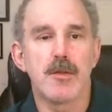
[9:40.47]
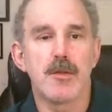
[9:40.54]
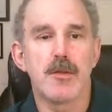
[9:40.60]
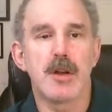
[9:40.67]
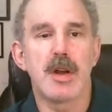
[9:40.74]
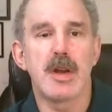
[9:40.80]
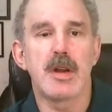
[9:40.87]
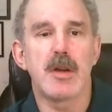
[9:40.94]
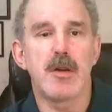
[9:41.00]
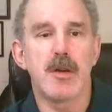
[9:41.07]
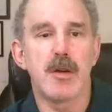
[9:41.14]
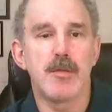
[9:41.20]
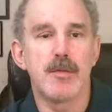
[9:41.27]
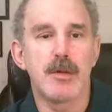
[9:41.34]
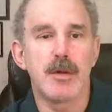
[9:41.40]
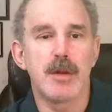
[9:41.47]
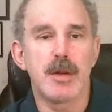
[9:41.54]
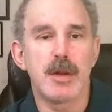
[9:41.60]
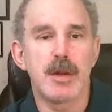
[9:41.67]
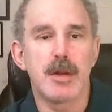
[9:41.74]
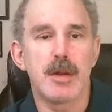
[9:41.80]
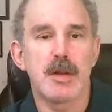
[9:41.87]
or at
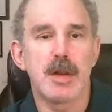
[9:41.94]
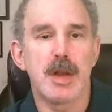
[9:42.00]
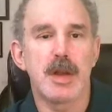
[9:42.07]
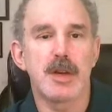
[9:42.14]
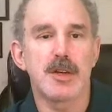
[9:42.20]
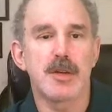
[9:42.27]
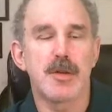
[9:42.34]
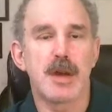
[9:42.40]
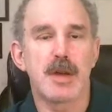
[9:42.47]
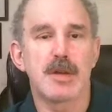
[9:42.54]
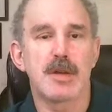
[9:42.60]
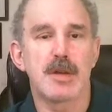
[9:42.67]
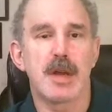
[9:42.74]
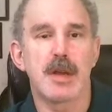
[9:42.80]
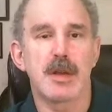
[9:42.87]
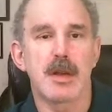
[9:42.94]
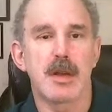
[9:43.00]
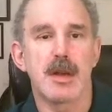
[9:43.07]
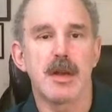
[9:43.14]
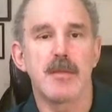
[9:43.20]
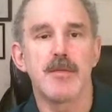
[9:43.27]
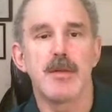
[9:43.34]

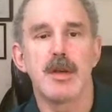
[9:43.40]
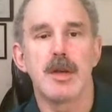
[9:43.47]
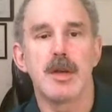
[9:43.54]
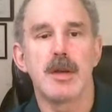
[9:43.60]
harbor-press.com,